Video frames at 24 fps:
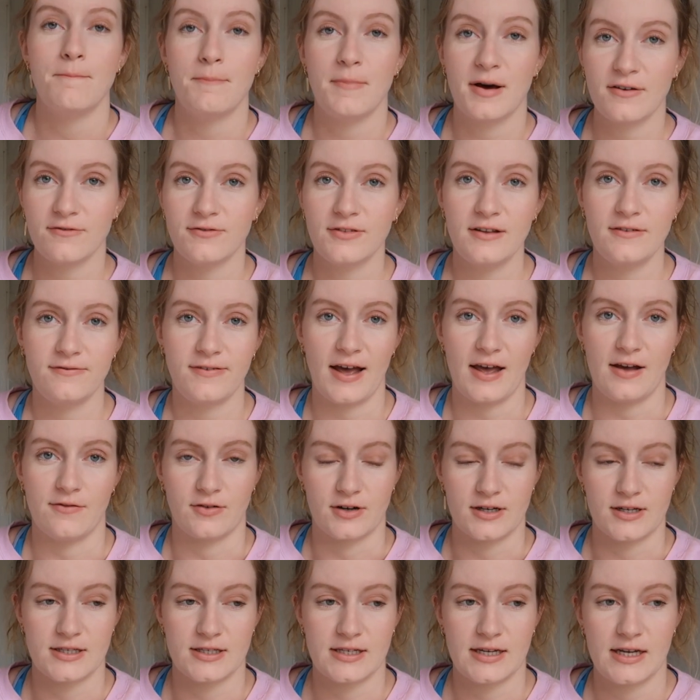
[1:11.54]
Monthly
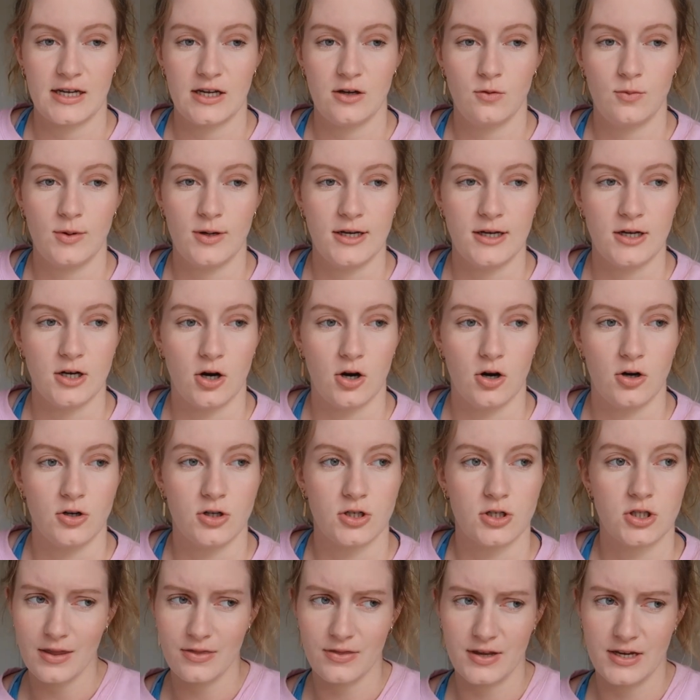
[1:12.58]
favourites, here we go.
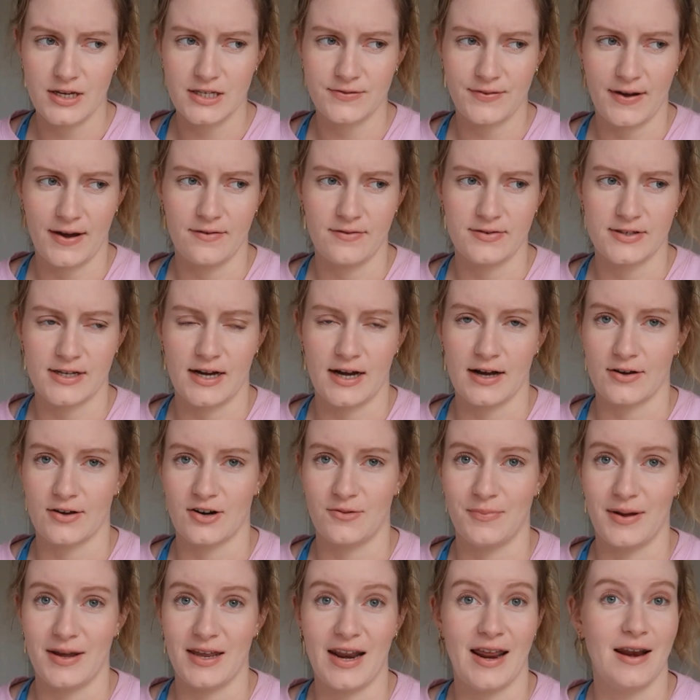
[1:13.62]
These favourites aren't going
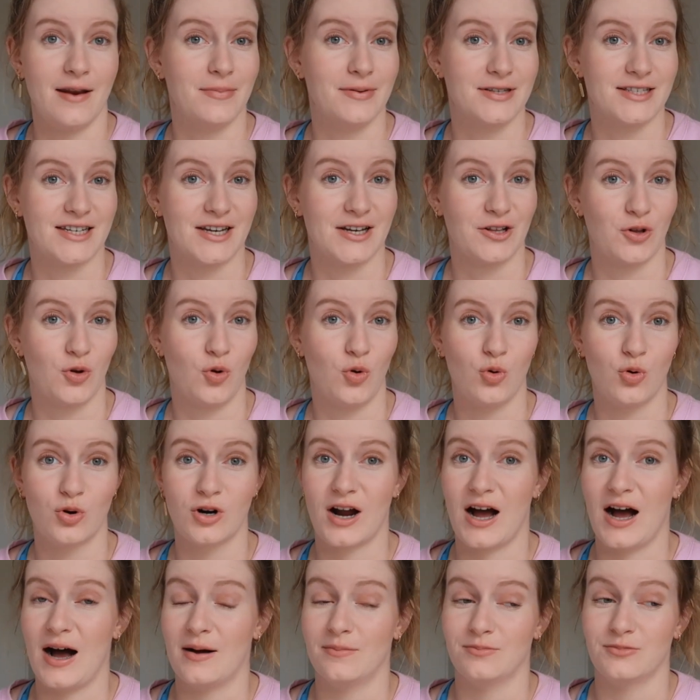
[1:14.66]
to be in any particular
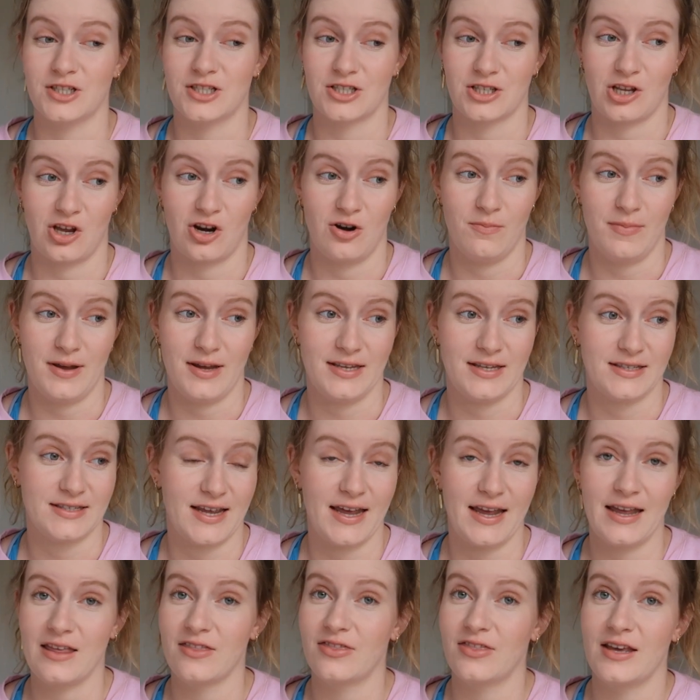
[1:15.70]
order. I'm just going to be
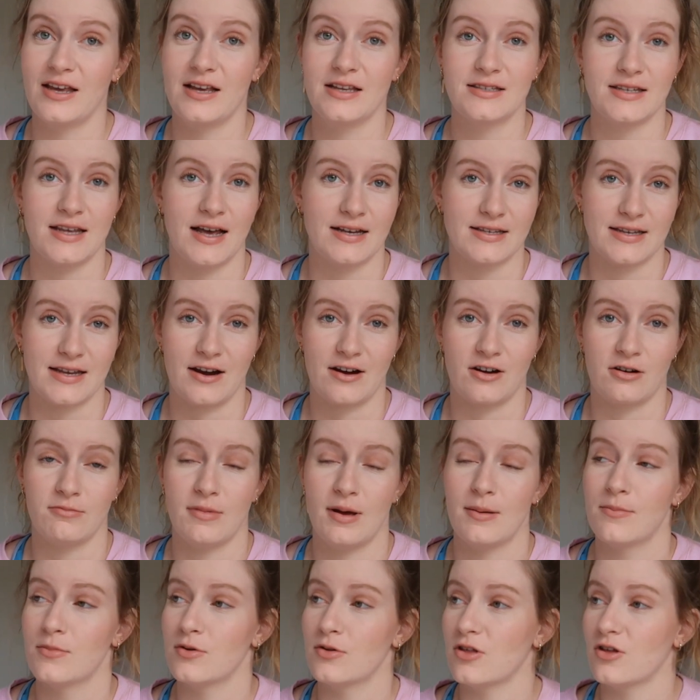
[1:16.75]
saying things as I
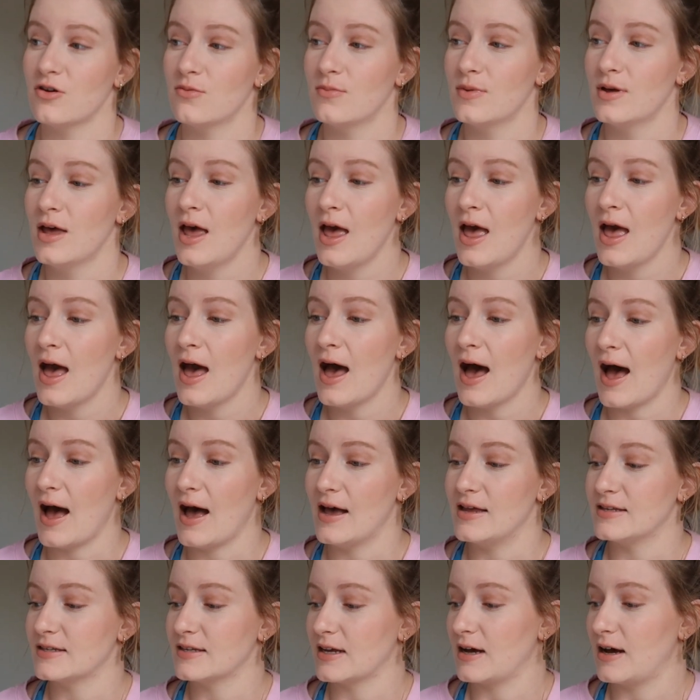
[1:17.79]
remember them,
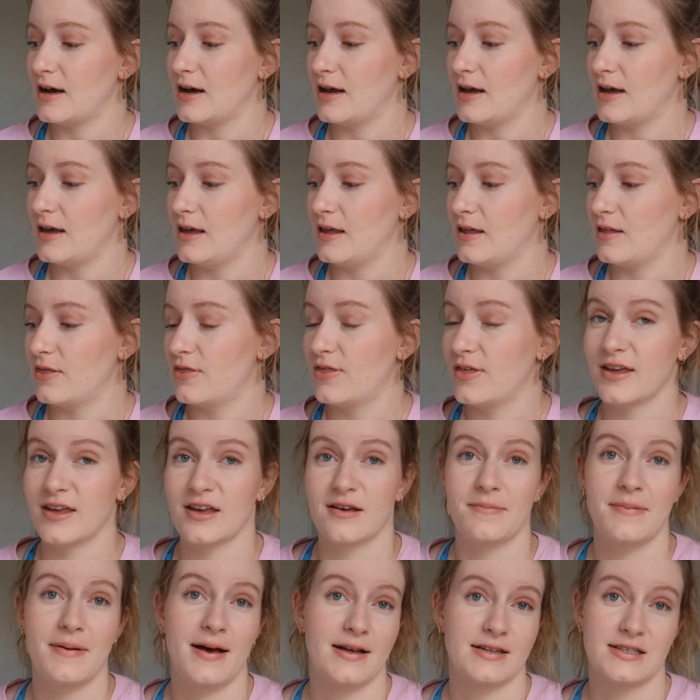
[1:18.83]
as I think
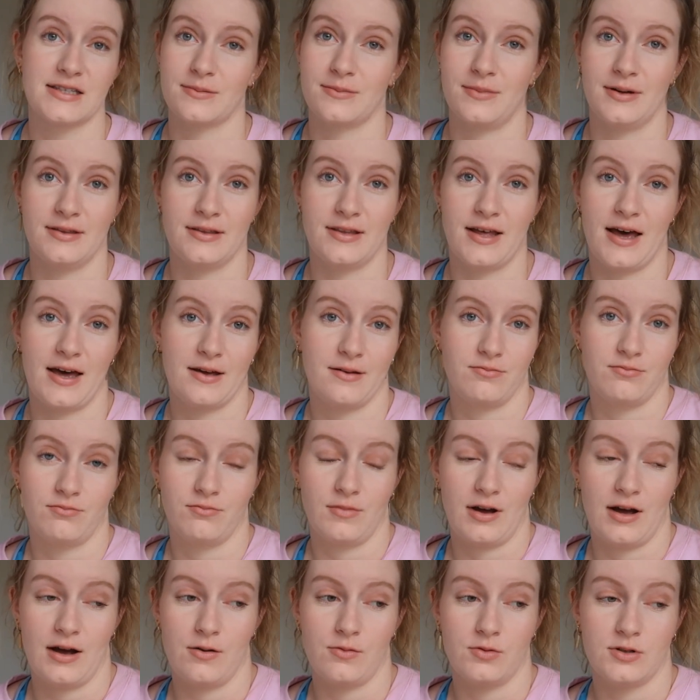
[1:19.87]
about something that
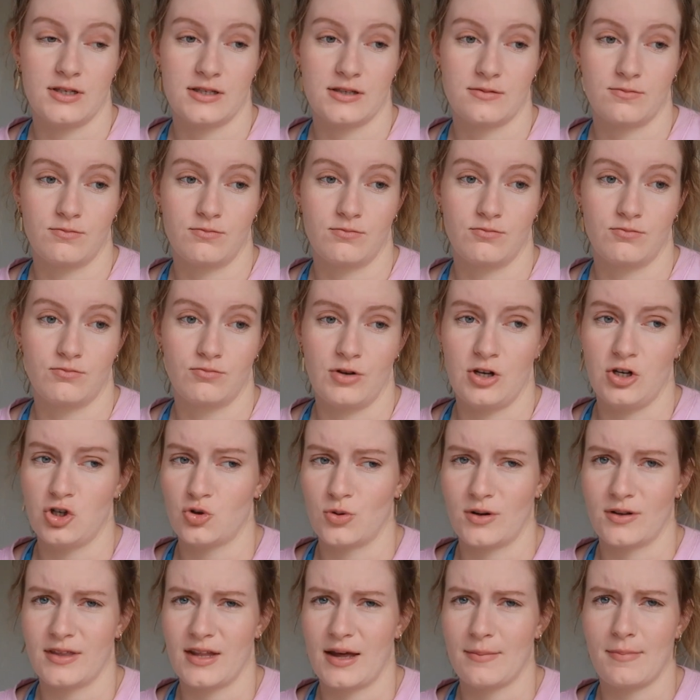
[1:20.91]
I was
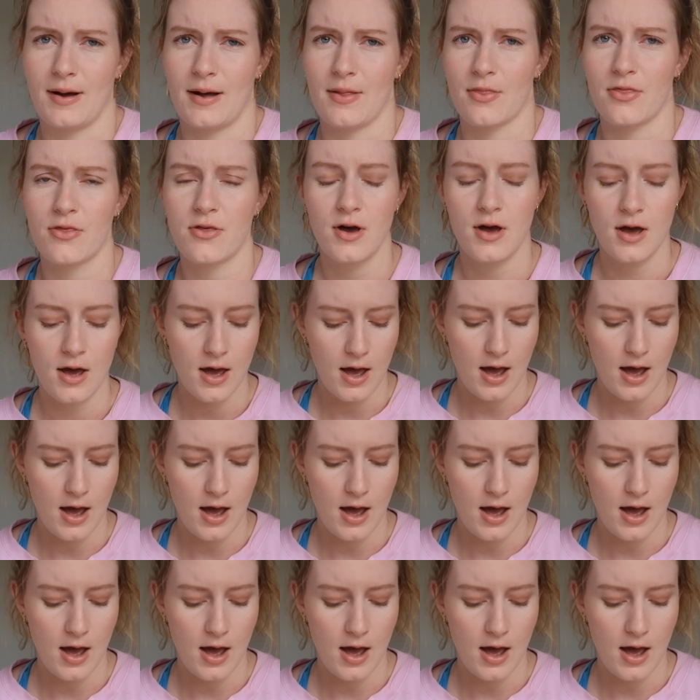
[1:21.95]
enjoying that month.